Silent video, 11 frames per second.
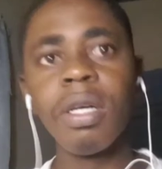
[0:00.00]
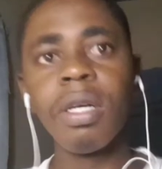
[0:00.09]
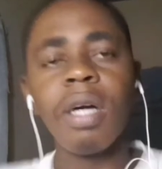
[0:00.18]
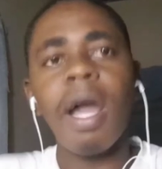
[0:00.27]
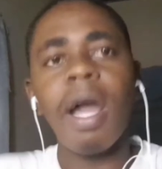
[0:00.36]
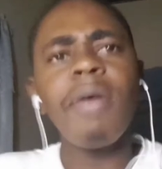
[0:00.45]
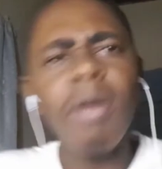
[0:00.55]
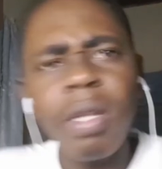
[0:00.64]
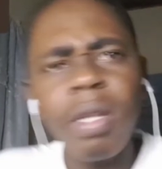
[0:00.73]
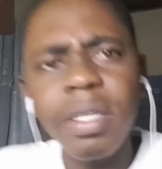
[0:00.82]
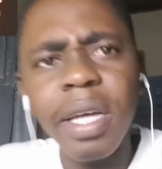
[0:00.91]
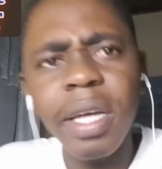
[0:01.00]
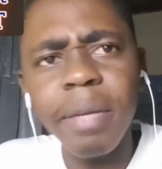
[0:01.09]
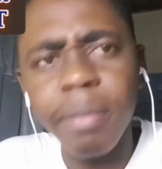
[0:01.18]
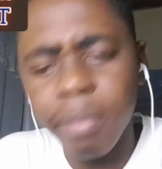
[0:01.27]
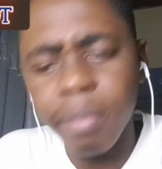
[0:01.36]
I write all the time,
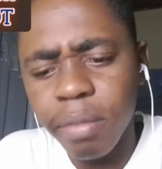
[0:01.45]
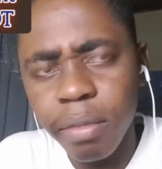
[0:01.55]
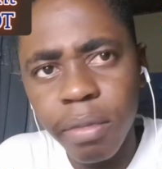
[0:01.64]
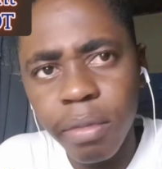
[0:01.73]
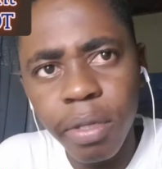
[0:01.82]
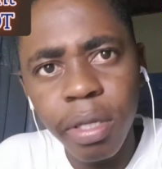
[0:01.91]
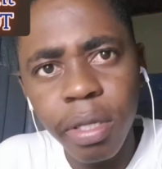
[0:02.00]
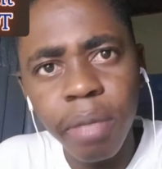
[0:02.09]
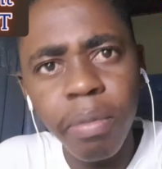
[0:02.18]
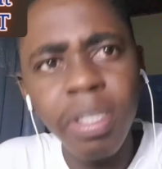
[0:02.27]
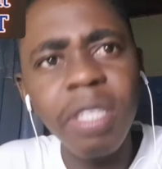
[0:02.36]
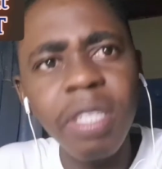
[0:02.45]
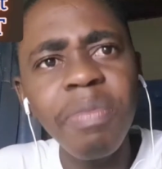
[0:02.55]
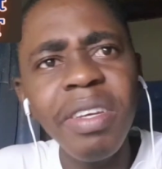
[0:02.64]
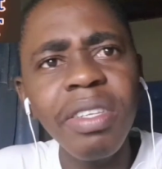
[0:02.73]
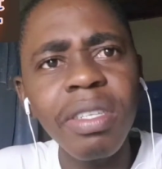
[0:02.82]
but
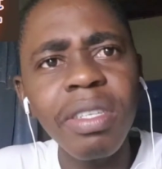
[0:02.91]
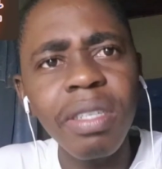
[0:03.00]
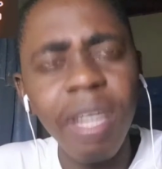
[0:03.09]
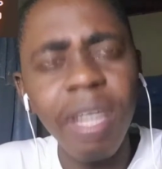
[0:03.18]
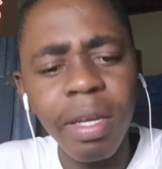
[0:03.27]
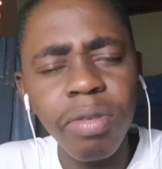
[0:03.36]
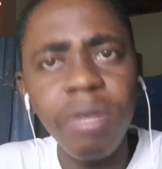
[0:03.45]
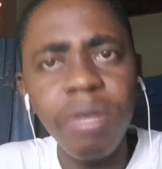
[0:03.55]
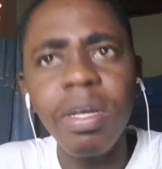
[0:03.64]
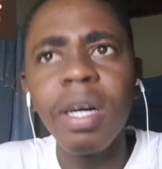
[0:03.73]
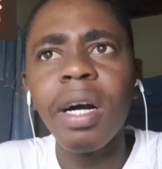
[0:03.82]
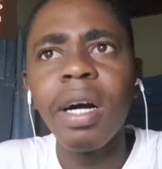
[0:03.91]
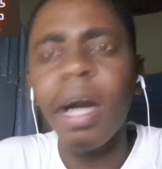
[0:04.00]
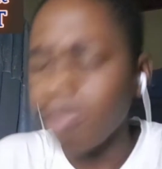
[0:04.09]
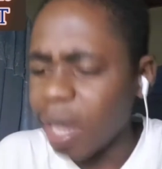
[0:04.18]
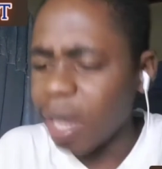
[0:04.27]
speech, I
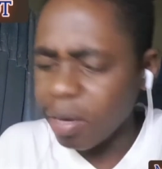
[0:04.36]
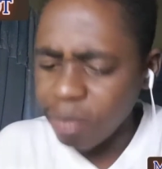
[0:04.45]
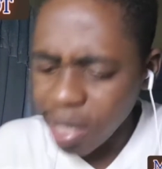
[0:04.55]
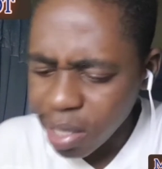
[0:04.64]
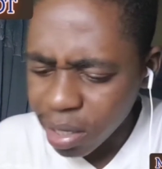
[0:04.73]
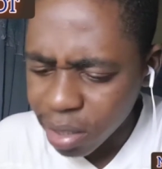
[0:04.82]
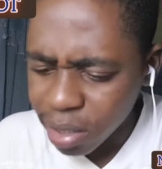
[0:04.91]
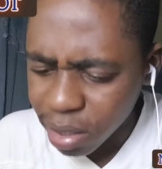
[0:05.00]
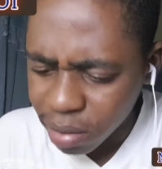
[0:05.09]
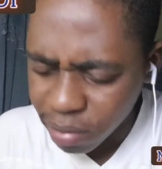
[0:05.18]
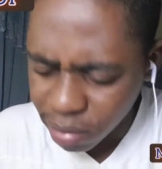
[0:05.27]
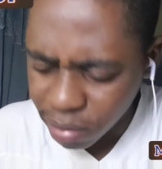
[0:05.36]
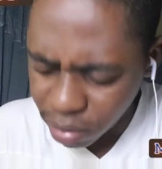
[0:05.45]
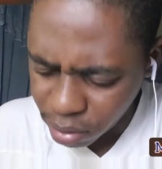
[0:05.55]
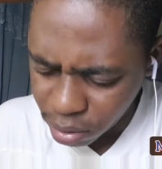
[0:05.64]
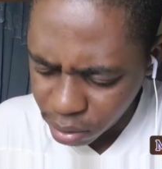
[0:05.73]
read this
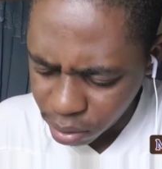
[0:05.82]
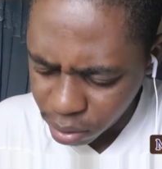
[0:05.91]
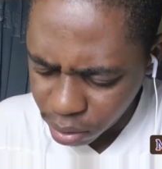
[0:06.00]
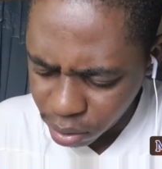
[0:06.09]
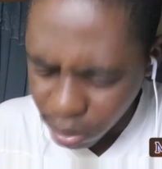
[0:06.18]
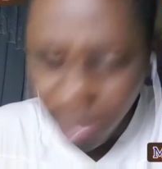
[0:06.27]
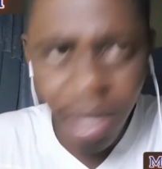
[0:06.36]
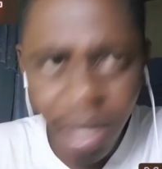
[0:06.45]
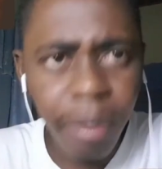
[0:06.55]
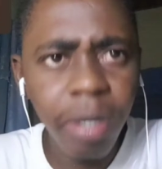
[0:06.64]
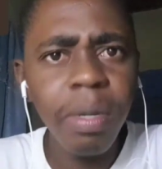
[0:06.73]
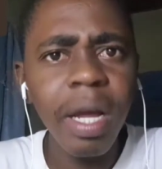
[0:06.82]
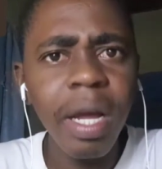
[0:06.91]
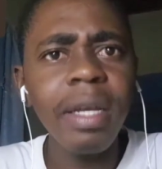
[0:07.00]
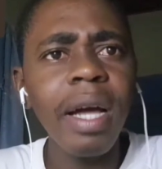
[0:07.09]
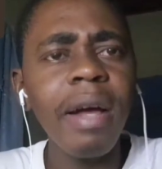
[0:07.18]
long time ago, but
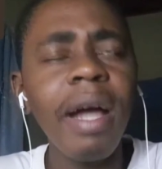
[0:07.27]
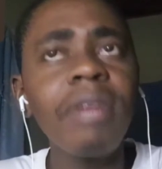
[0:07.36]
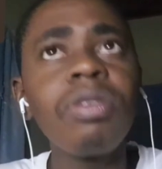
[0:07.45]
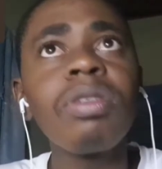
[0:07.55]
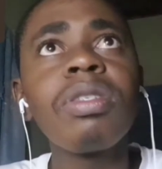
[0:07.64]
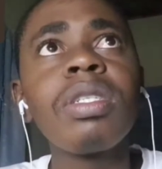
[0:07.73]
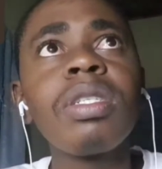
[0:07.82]
I just